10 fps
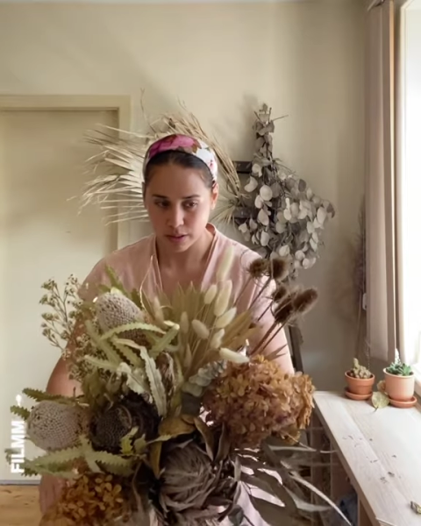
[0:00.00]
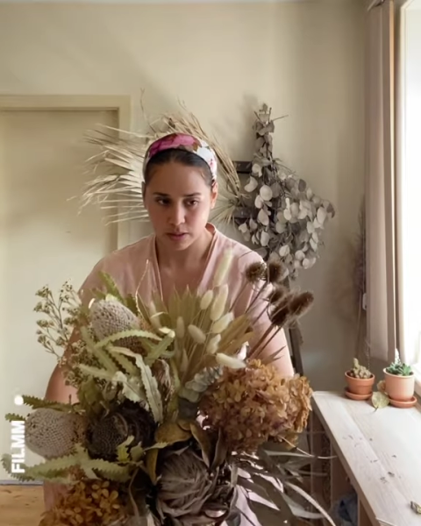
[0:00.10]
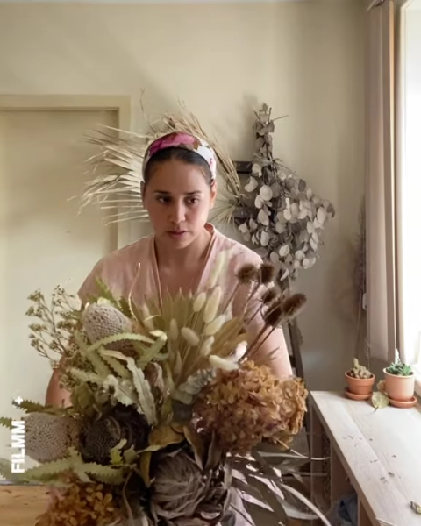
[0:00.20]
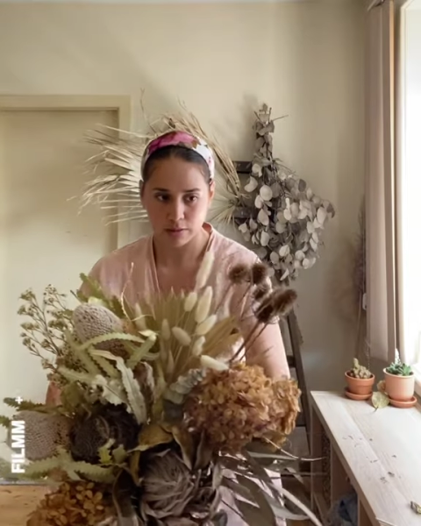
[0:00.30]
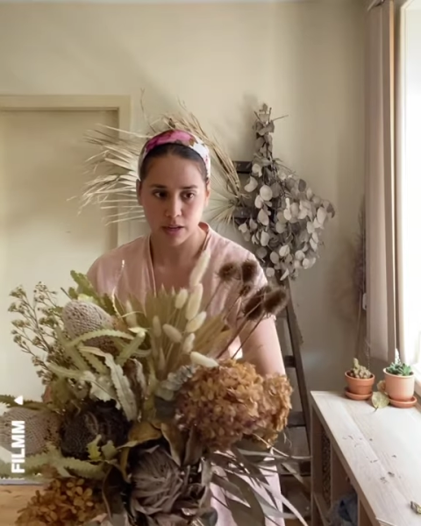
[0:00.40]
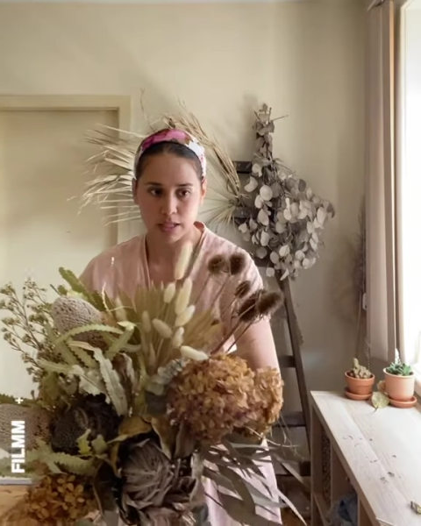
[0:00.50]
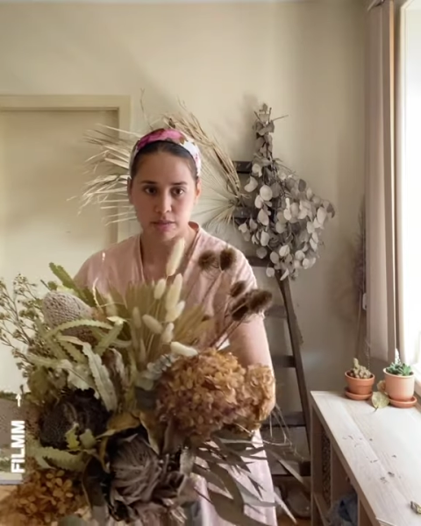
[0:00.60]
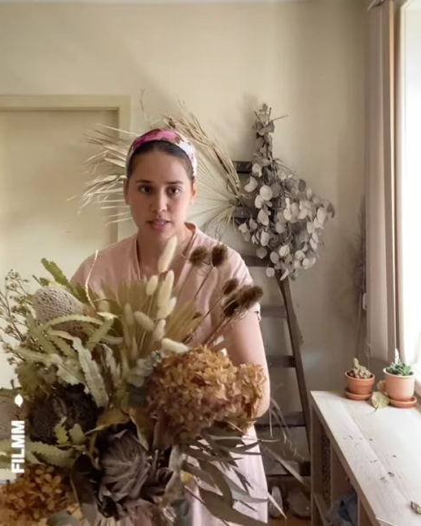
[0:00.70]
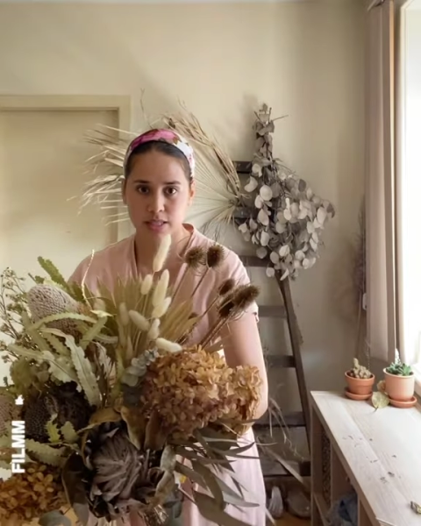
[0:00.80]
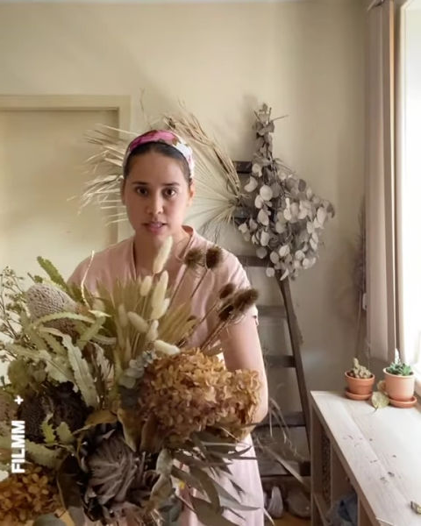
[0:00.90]
I've kind of
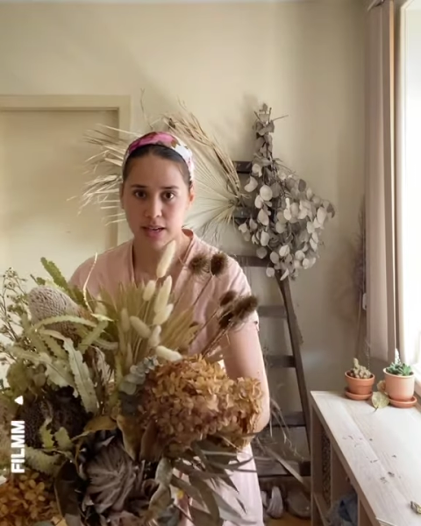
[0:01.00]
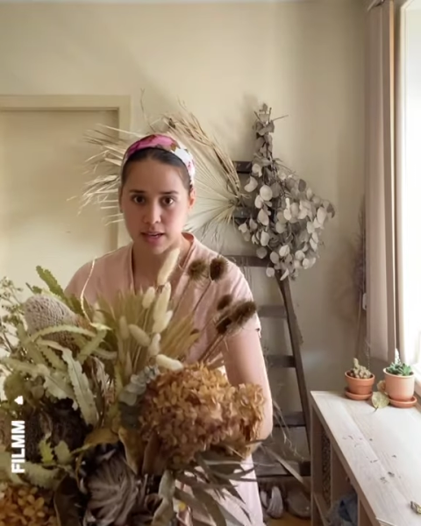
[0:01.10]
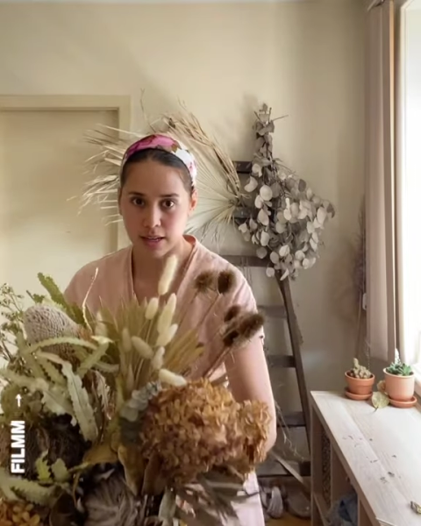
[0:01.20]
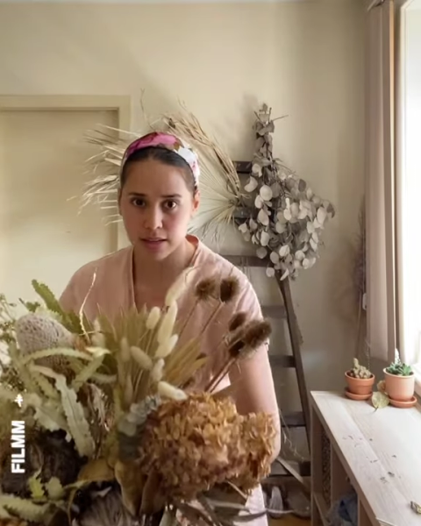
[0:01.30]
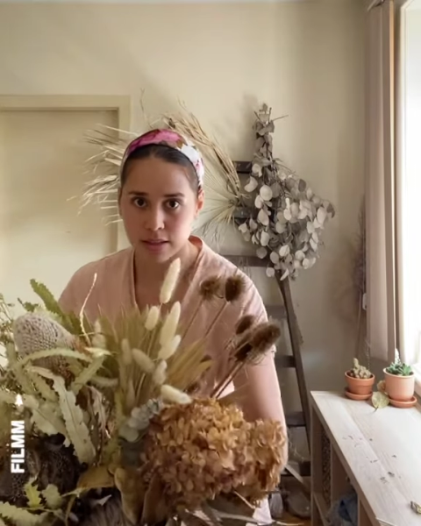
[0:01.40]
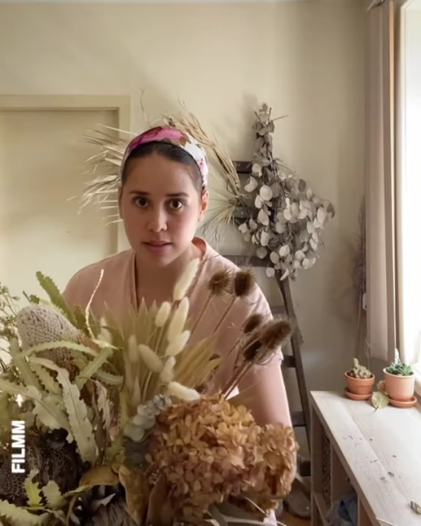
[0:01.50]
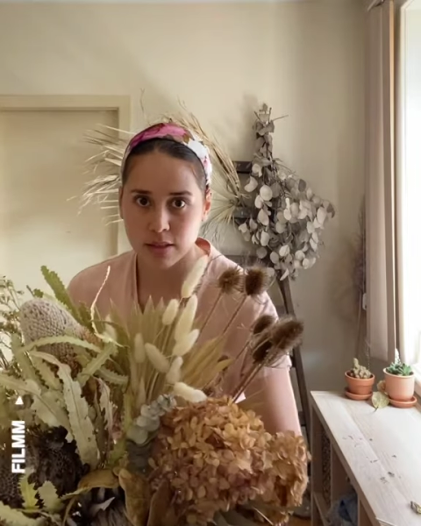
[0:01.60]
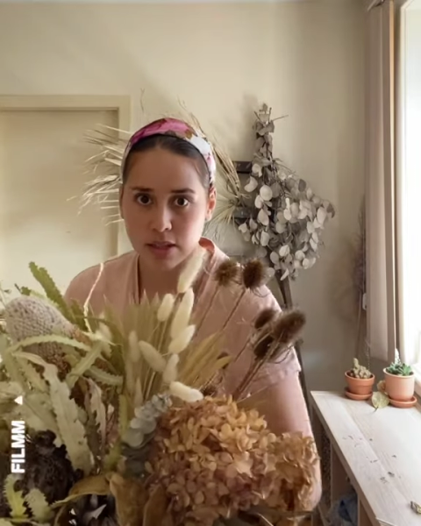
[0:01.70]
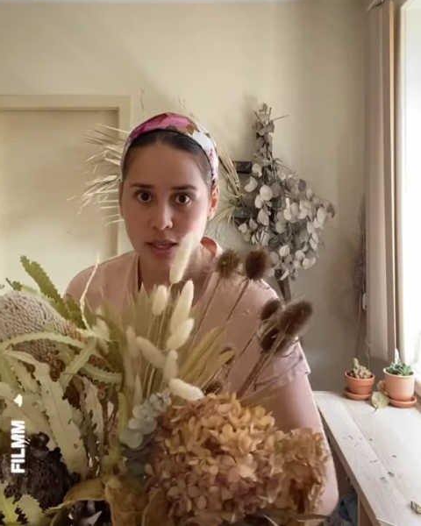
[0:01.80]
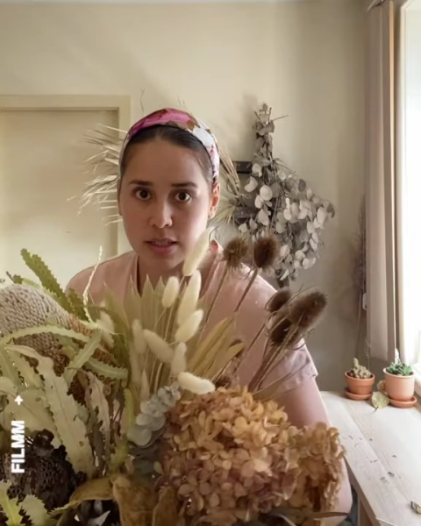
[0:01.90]
staggered it so
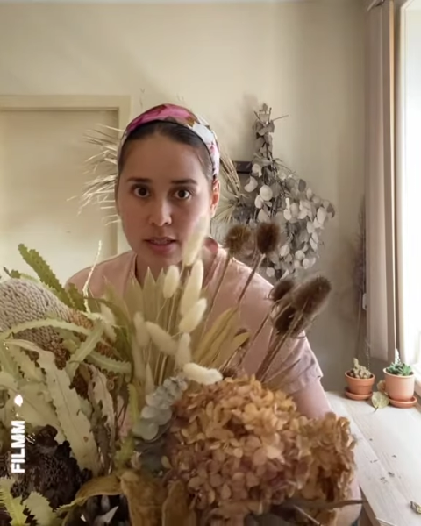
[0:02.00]
that it's